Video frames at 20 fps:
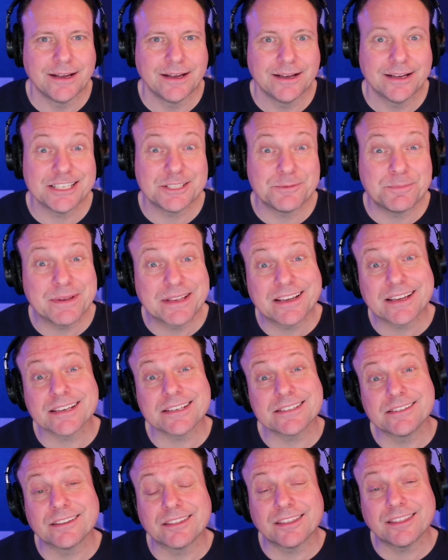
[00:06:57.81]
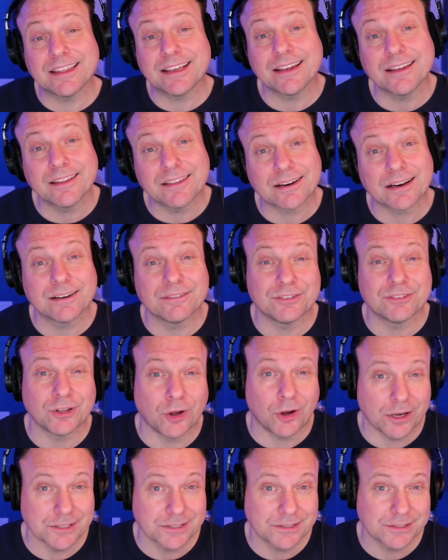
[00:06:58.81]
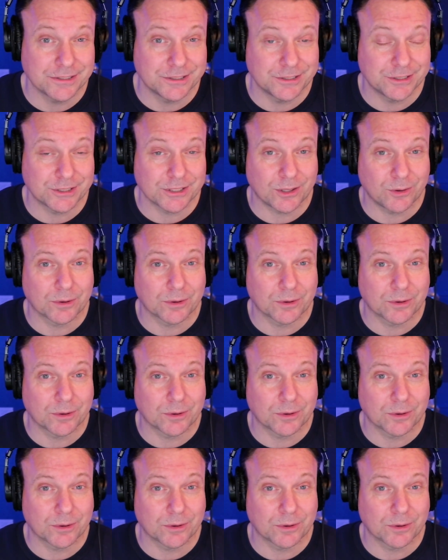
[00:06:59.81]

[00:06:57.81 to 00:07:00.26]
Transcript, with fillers: is because the thing that I've lost is so